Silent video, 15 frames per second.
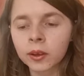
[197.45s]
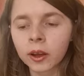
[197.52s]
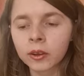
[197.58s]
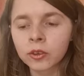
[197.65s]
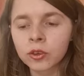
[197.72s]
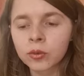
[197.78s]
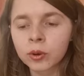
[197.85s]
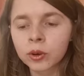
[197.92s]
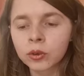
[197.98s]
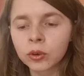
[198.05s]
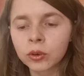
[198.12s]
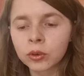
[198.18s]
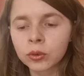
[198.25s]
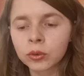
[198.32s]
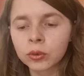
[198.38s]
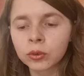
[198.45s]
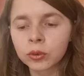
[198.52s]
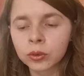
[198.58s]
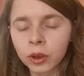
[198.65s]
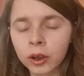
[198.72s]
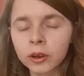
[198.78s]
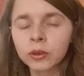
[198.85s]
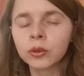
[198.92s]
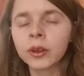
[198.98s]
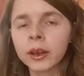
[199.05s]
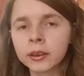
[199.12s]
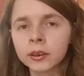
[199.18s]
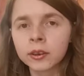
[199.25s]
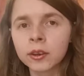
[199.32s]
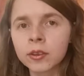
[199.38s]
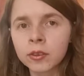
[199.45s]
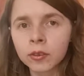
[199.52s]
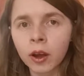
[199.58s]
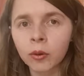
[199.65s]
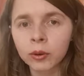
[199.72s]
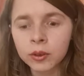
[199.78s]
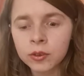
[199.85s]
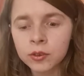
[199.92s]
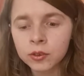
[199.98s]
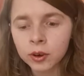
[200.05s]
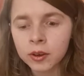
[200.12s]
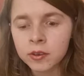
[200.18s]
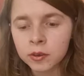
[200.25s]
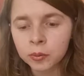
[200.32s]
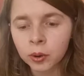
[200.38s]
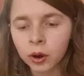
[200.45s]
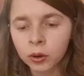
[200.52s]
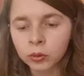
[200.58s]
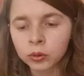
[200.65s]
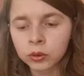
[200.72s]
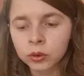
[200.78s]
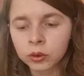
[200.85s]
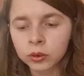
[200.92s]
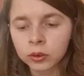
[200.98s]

I just wanted to tell you that I want to stress about